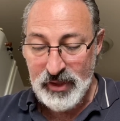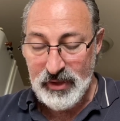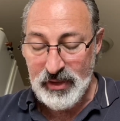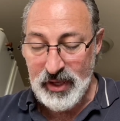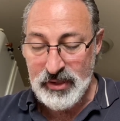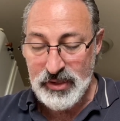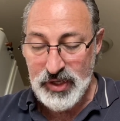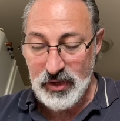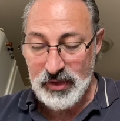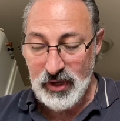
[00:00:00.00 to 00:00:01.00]
Then
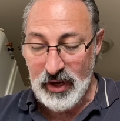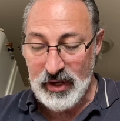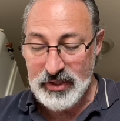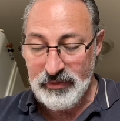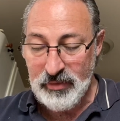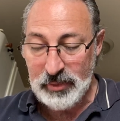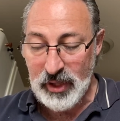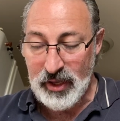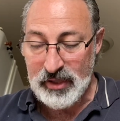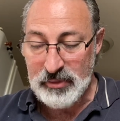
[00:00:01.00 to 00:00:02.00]
shall the eyes of the
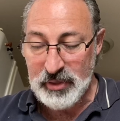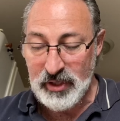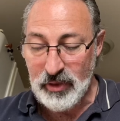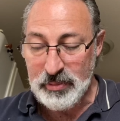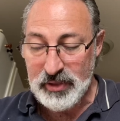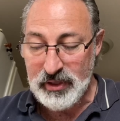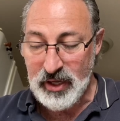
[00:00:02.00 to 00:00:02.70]
blind be opened.